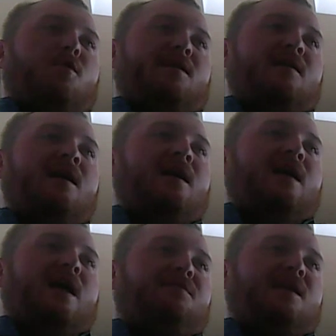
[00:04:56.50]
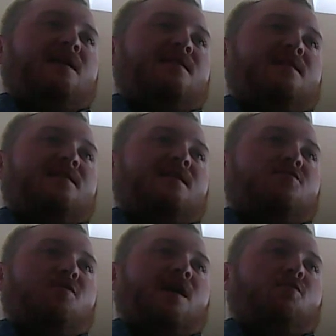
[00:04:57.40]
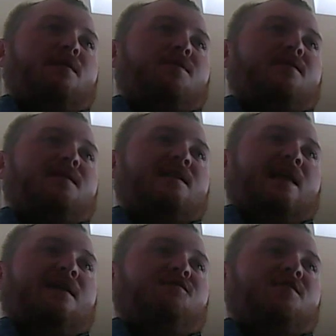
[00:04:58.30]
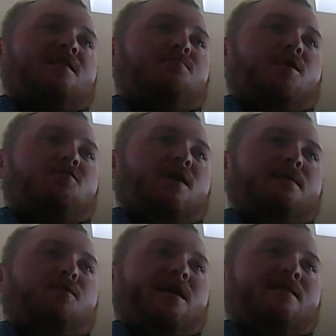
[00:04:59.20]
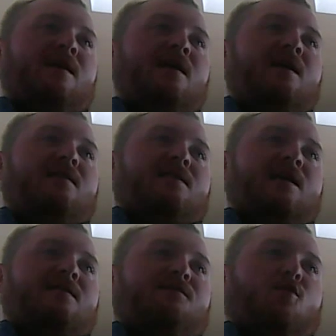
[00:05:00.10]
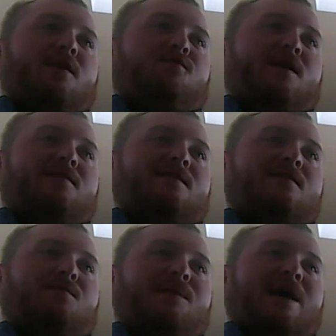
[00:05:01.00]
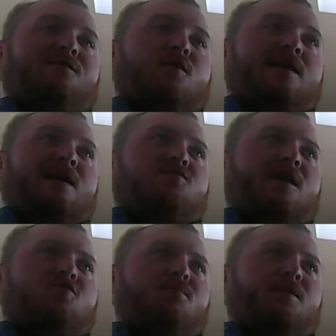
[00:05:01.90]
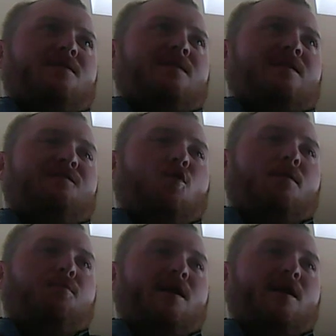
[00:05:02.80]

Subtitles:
points. FTSE 6381.60 down 56.20 points. Stacy 44.8, 6.7, 94 down 22.64